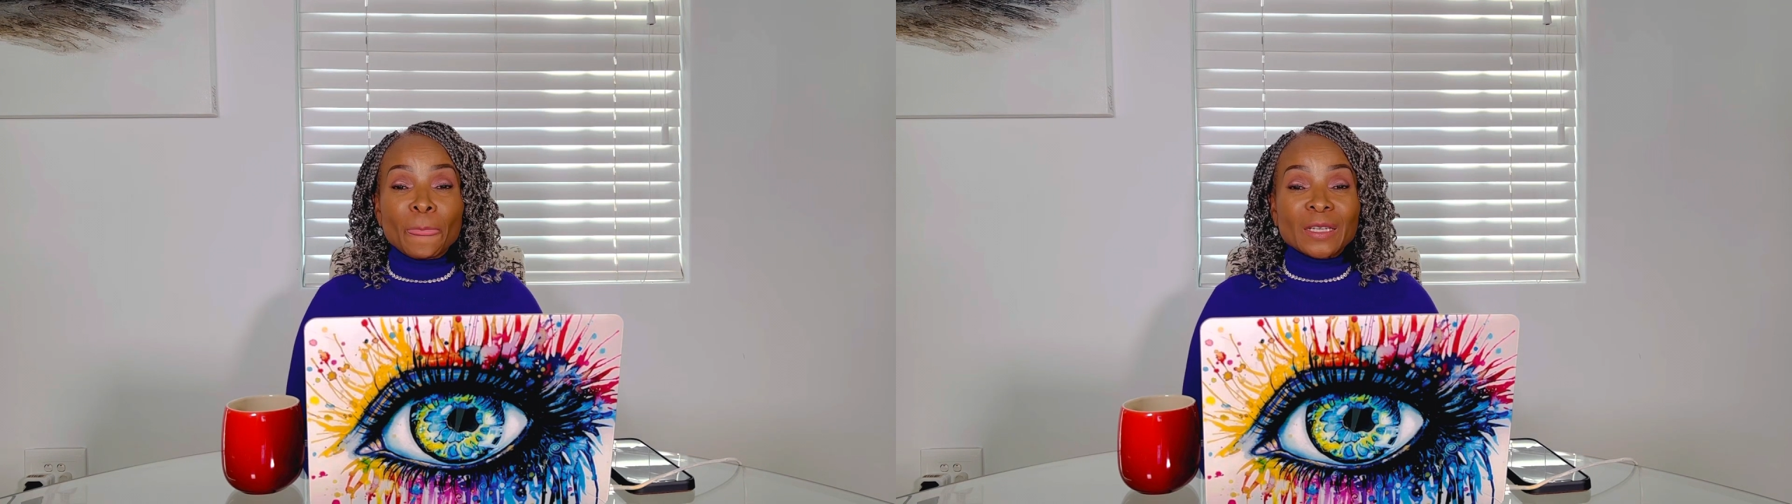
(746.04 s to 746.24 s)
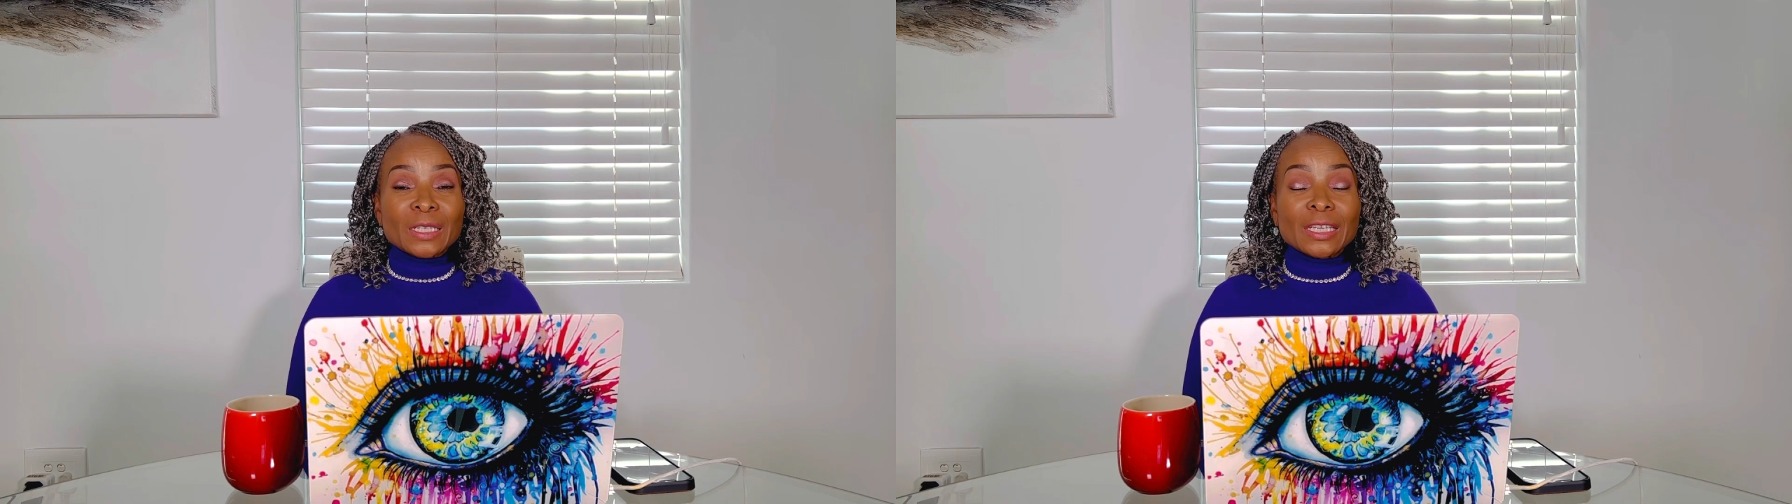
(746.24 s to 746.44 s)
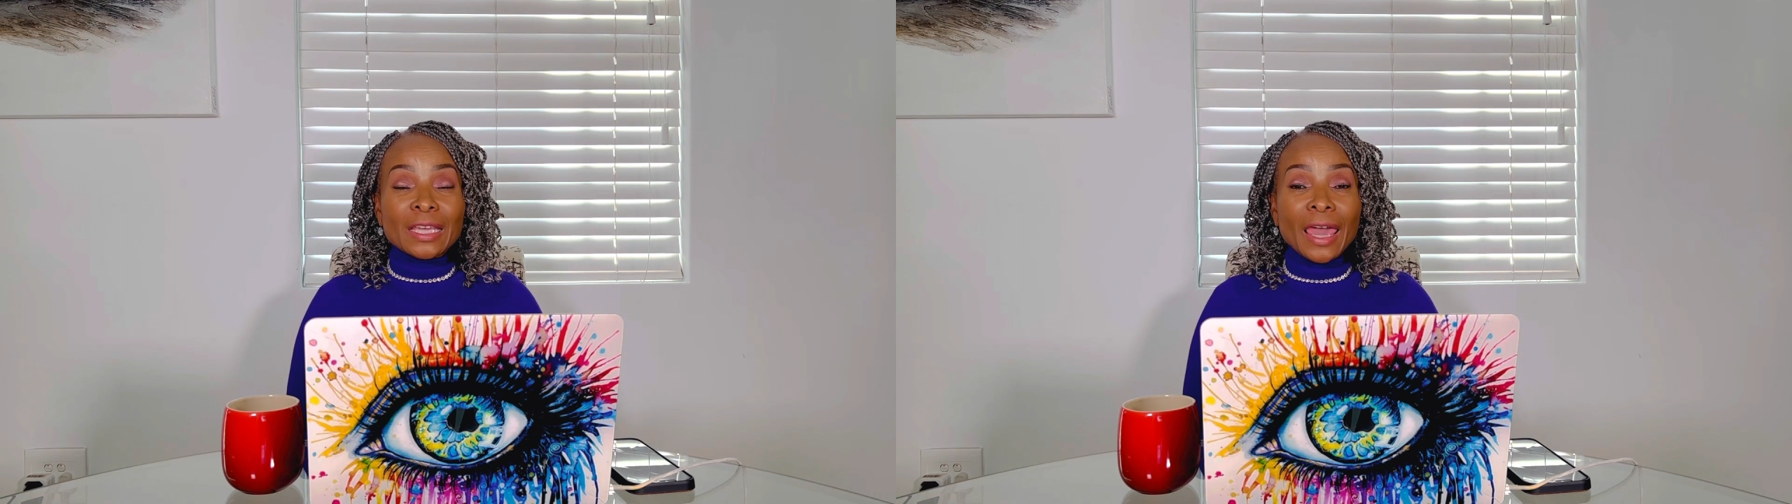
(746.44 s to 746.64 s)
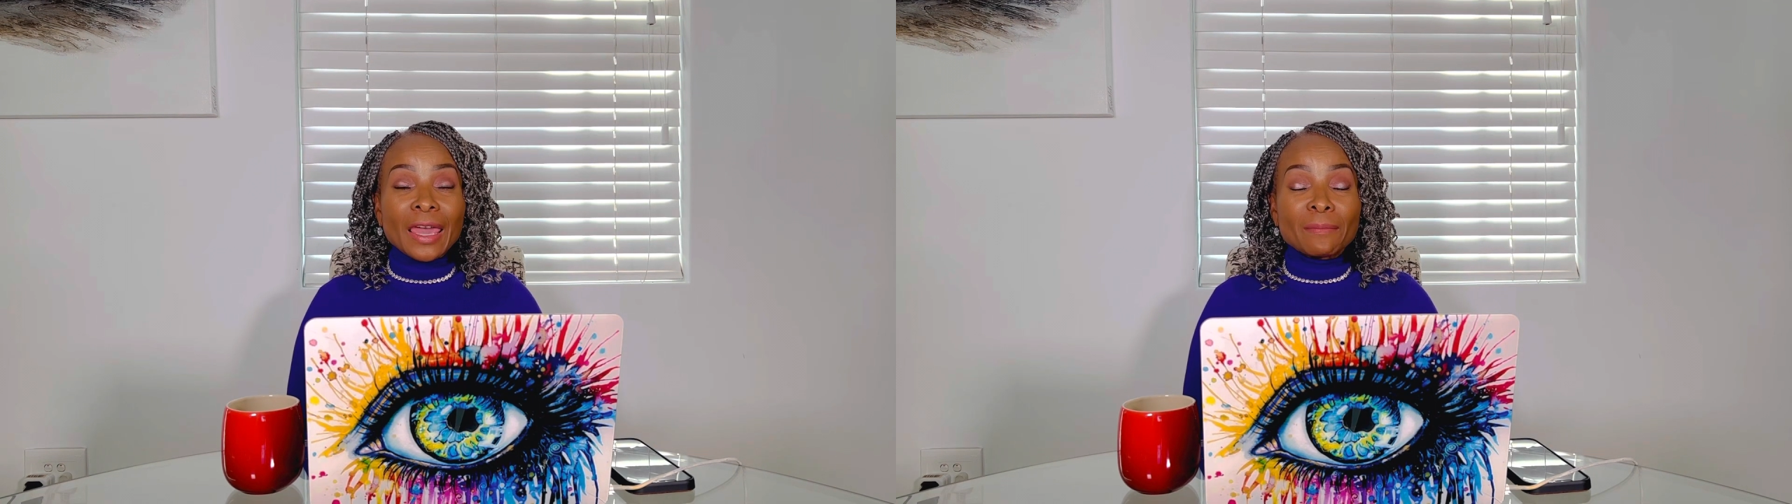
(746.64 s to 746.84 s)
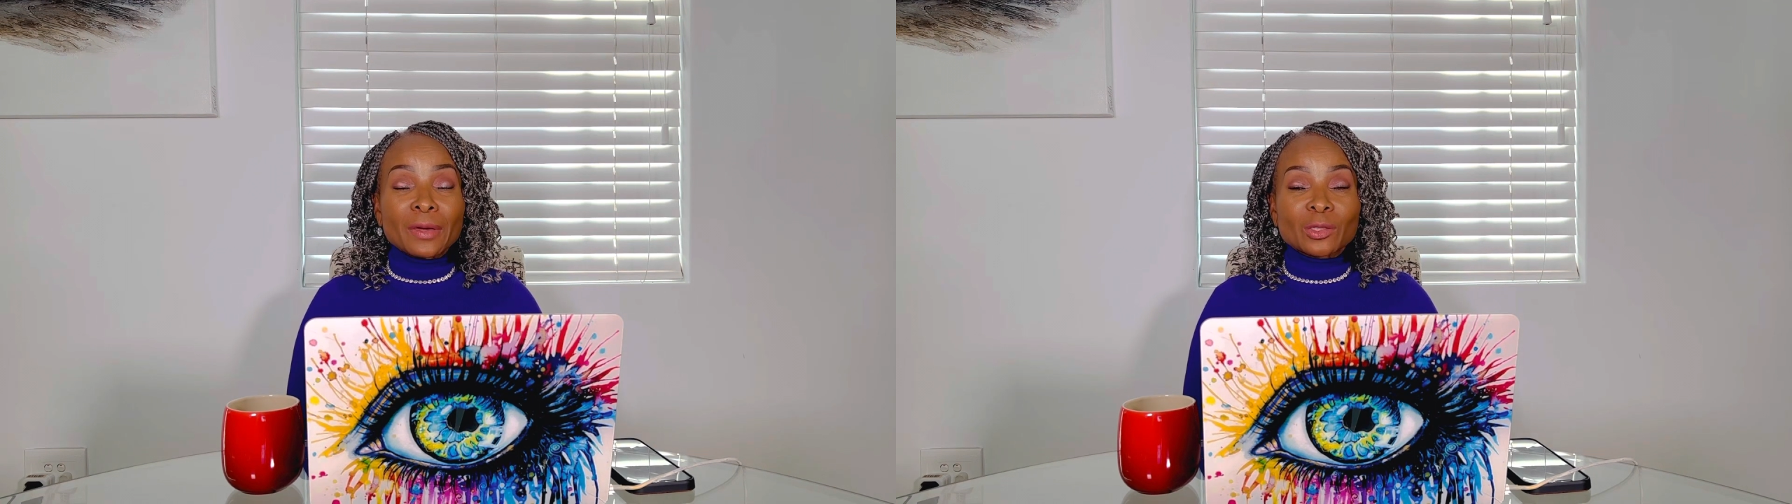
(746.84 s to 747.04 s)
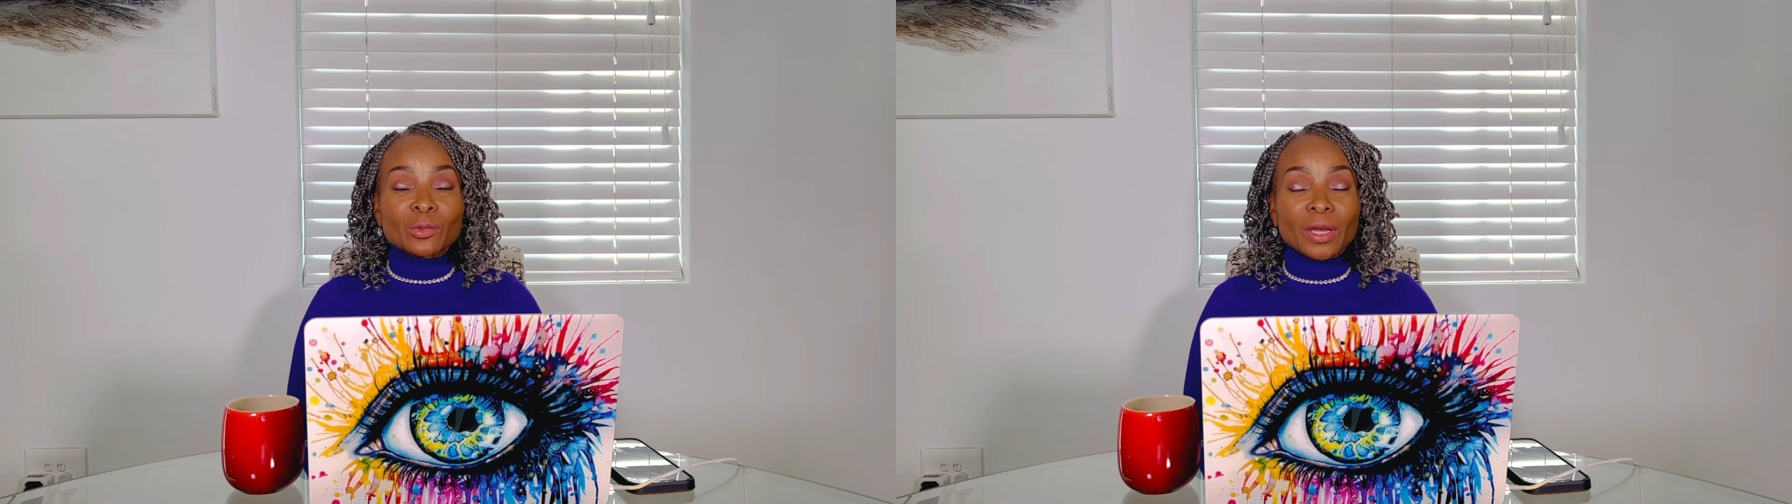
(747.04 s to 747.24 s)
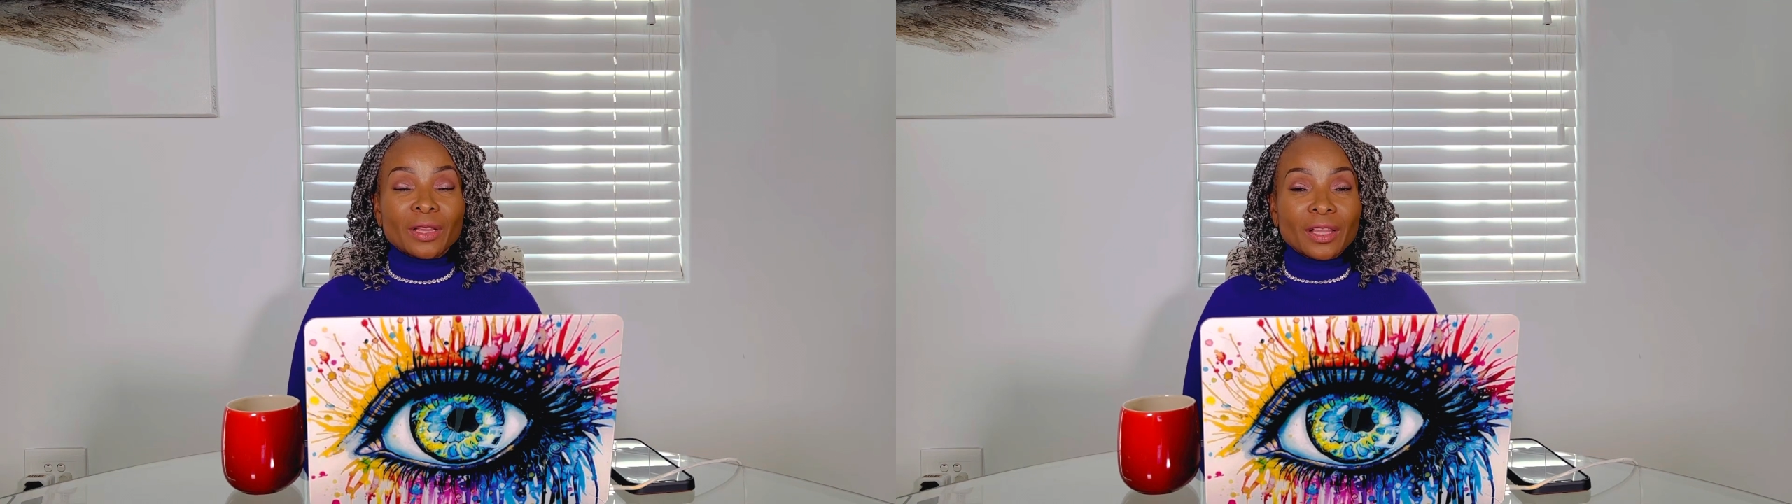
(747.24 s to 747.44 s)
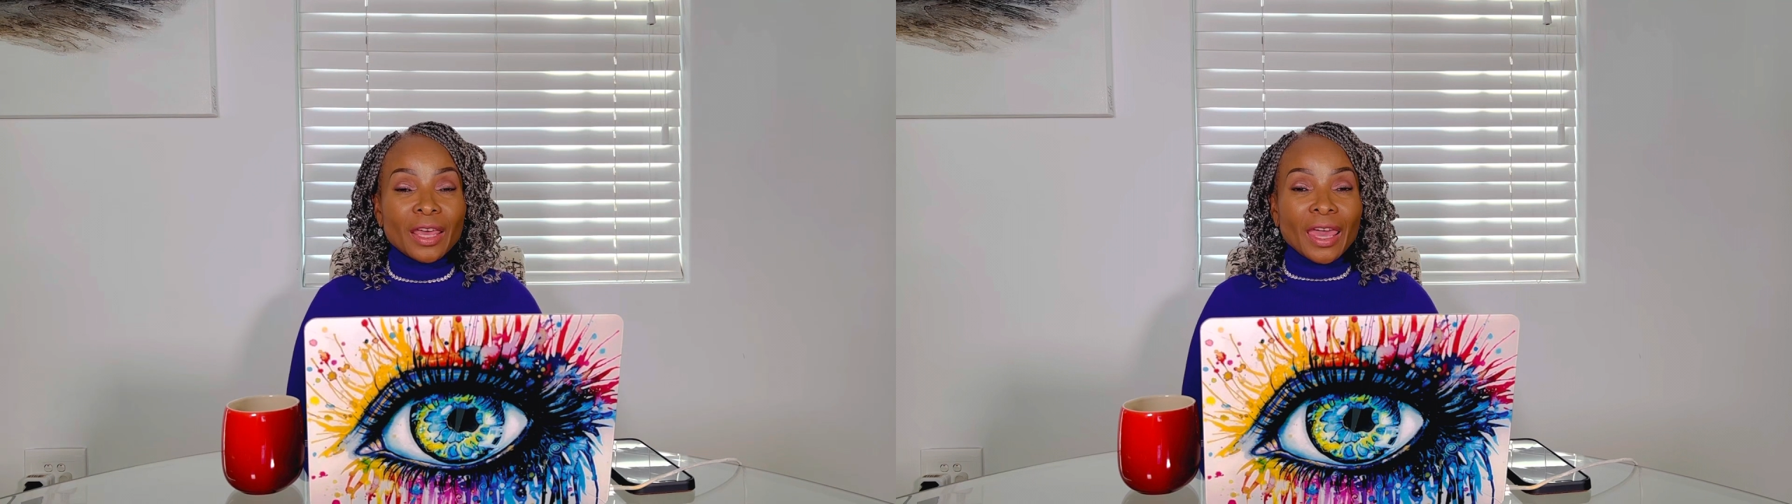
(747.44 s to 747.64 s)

She came as well.